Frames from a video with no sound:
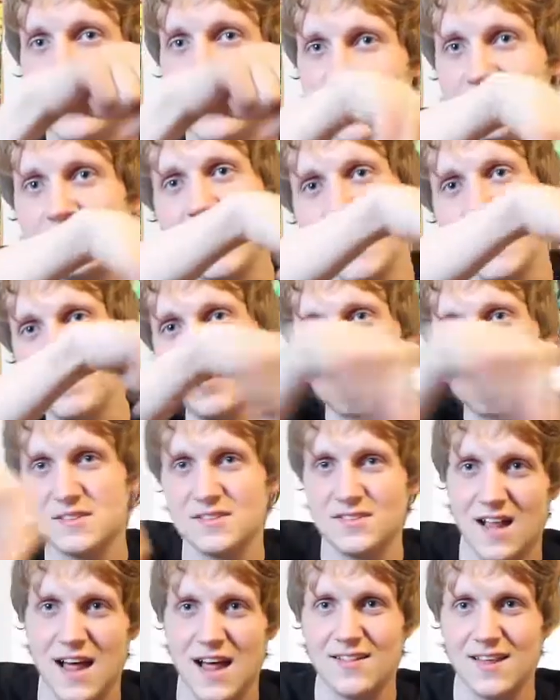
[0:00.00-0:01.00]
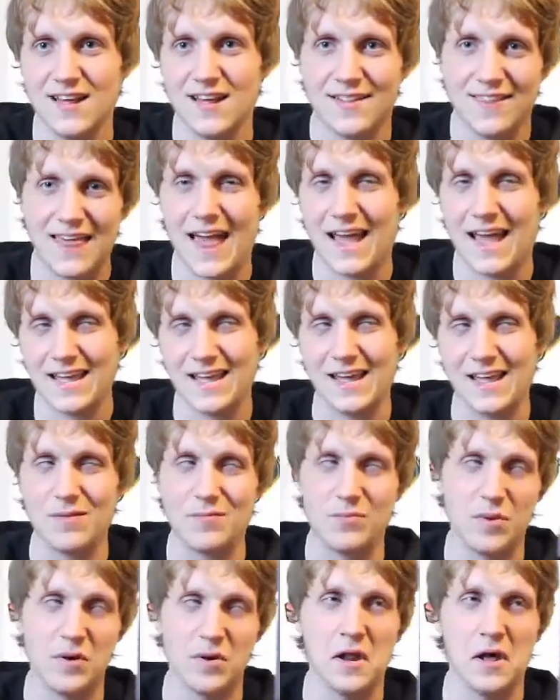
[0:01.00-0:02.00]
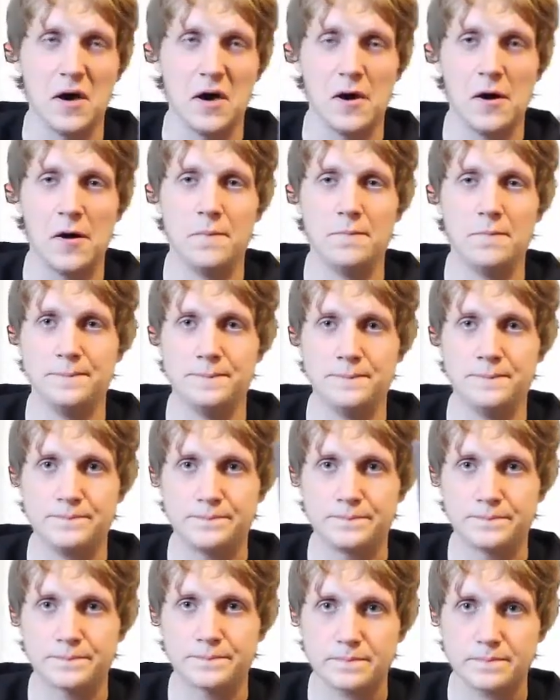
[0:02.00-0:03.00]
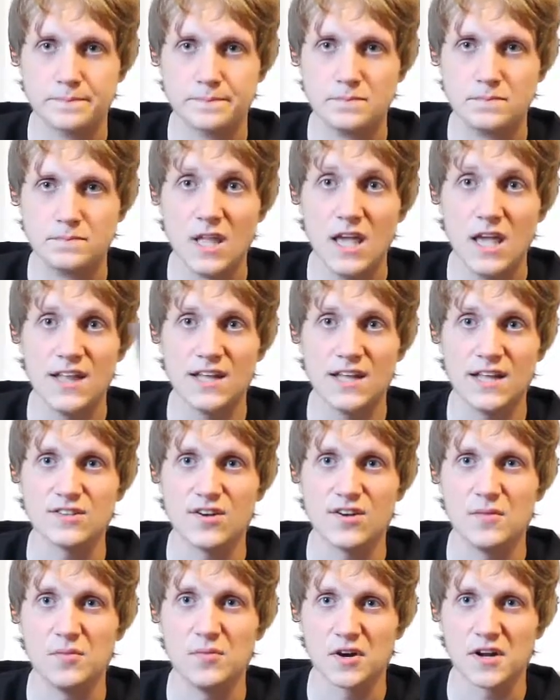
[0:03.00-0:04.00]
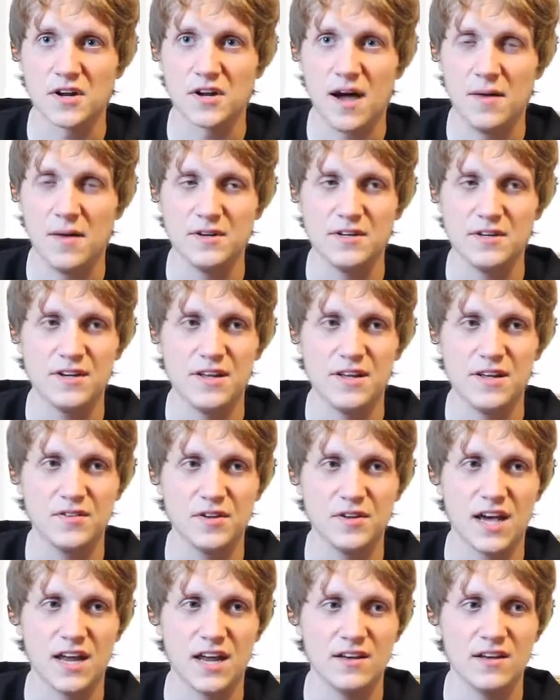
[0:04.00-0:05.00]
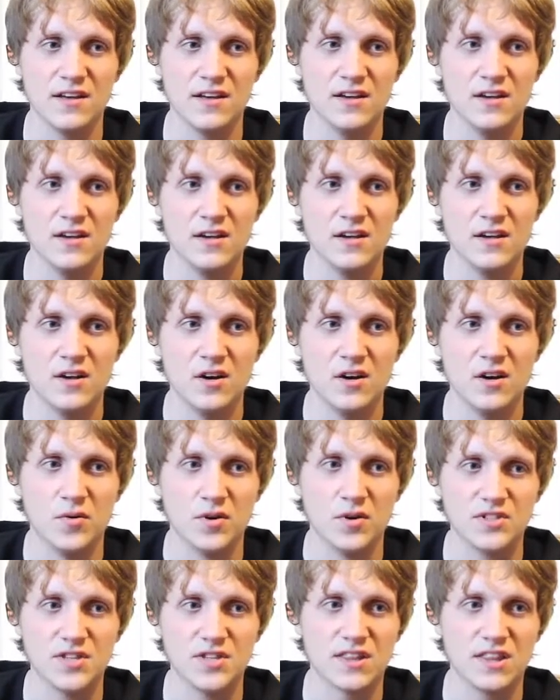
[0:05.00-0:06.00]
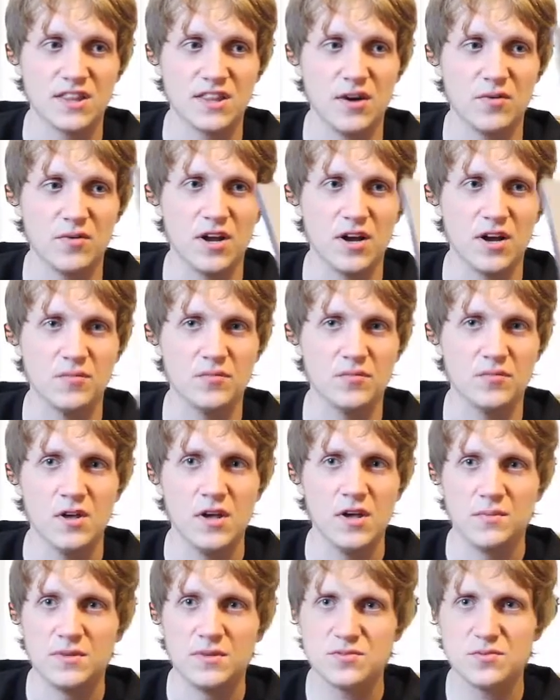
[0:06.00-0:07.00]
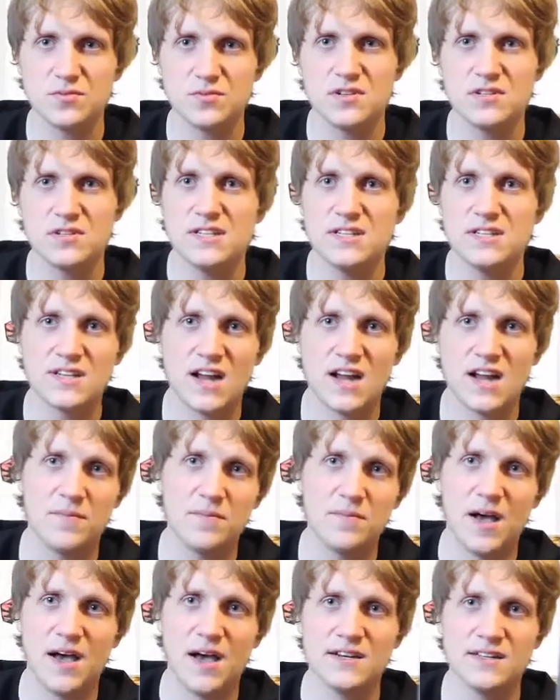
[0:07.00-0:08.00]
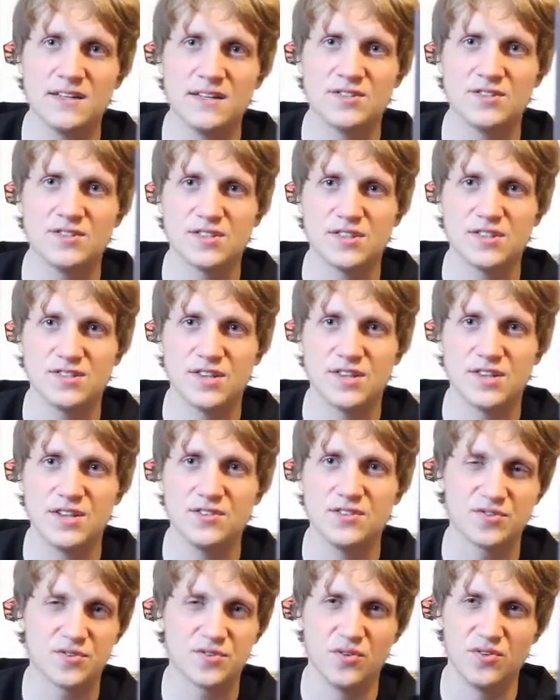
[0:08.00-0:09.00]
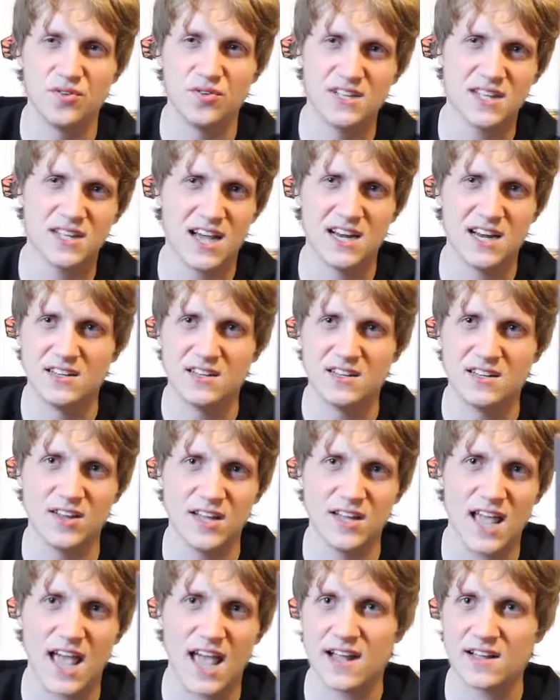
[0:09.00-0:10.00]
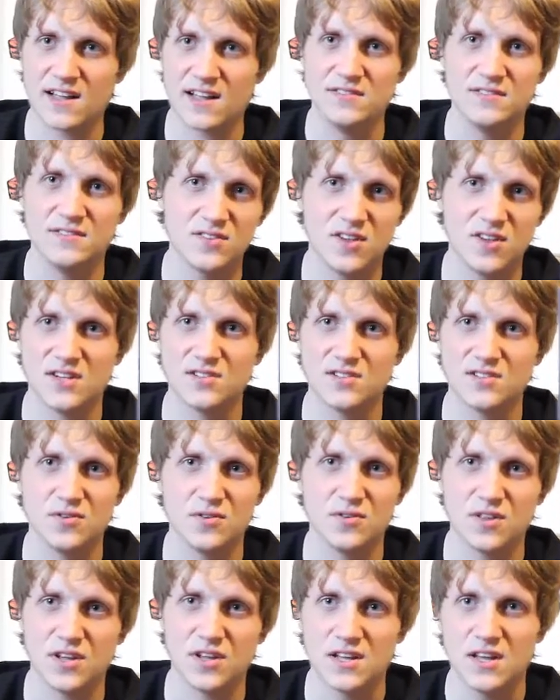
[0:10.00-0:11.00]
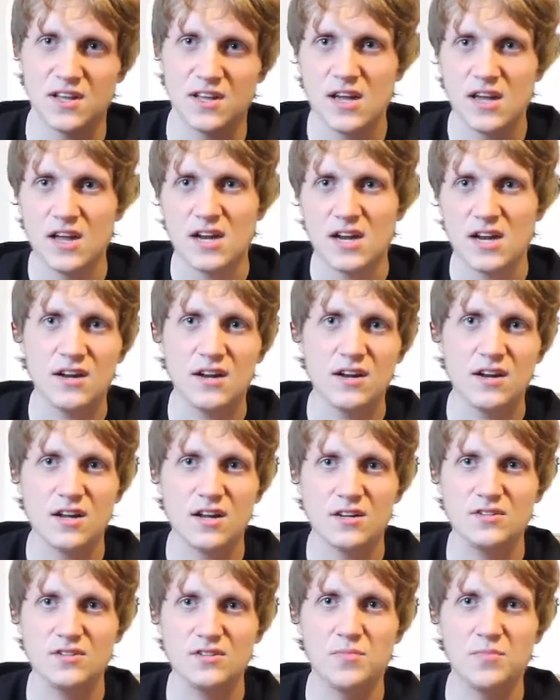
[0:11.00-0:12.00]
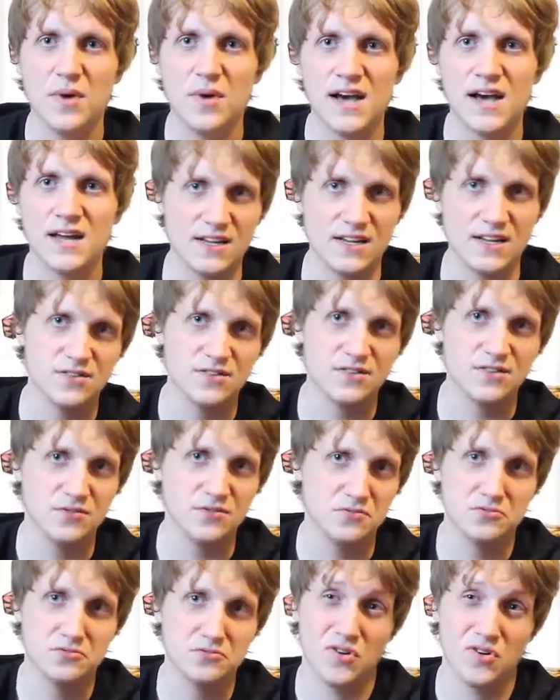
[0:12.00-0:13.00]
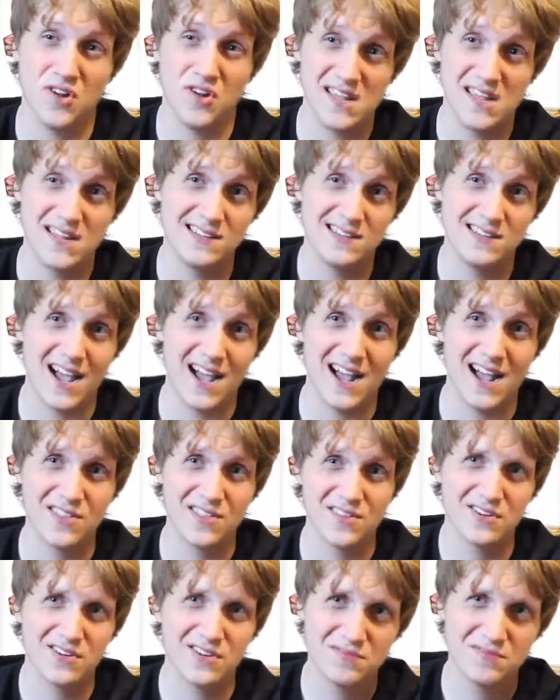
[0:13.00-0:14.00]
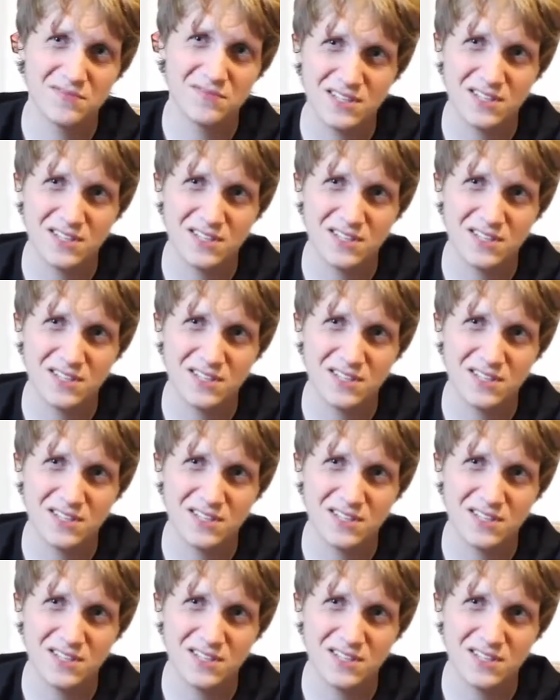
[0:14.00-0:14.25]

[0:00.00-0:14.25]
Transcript: this game plays a lot like that game, but and that's a lot more common if you kind of want to check that one out. But this one is not bad. It's just a side-scrolling kind of like hack and slash sort of thing. Not too bad, not too great either.